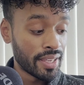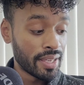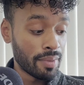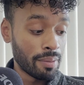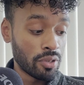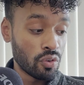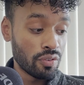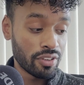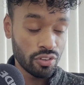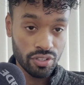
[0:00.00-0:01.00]
Maybe you
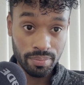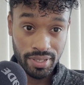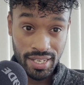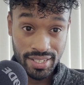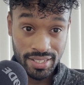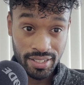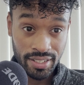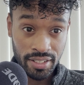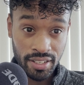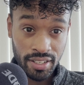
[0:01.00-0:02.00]
feel some heat.
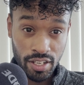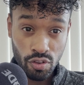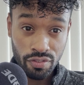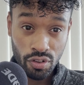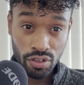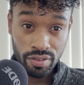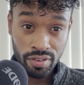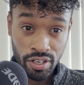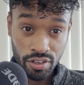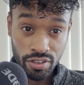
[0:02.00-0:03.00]
Can you feel your
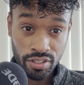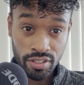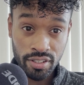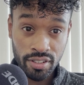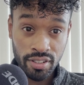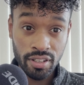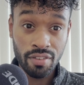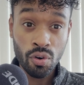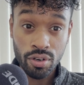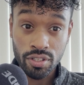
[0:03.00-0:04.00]
fingers?
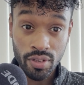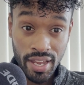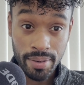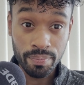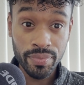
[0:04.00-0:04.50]
Of course, you can.